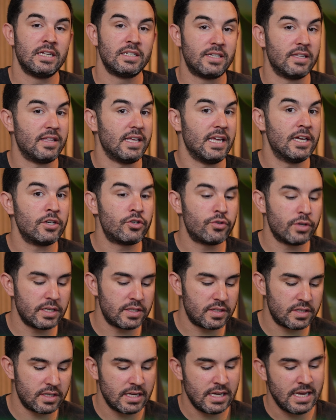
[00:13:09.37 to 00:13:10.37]
to the
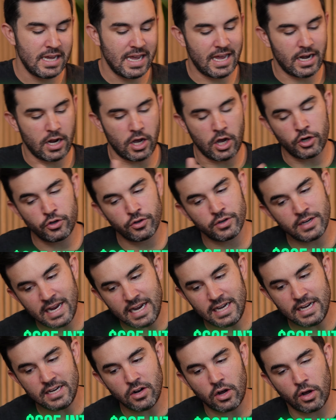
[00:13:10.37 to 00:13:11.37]
interest and
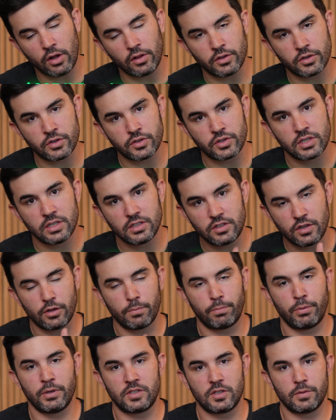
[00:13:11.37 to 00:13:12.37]
$180 to the
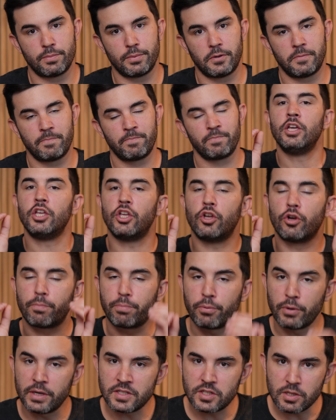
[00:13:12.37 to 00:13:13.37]
principal. Your
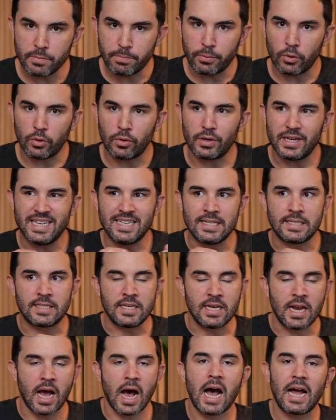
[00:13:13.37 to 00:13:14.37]
principal is
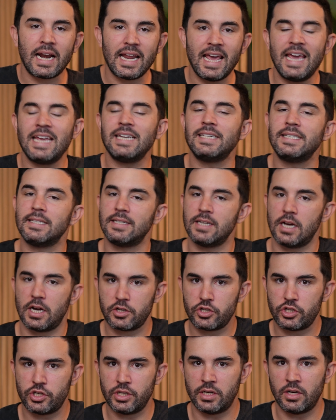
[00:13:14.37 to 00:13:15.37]
not a
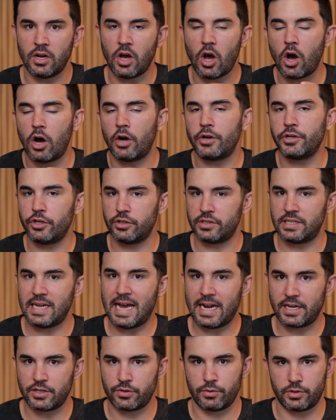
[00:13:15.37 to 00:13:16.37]
deduction on your
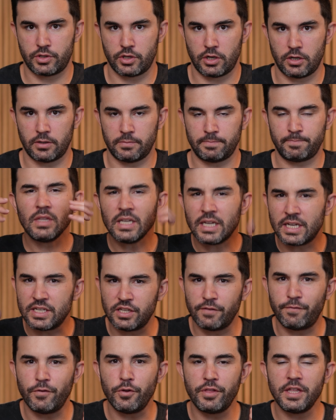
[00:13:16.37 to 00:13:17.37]
tax return. Because
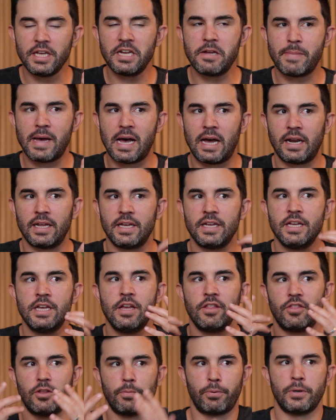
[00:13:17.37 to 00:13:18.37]
if you think about it,
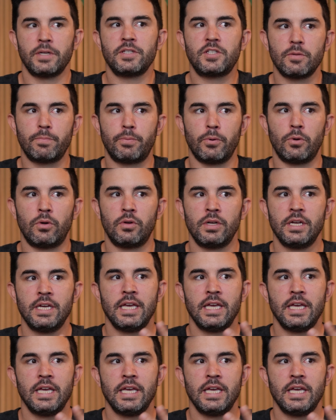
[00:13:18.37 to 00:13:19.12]
the principal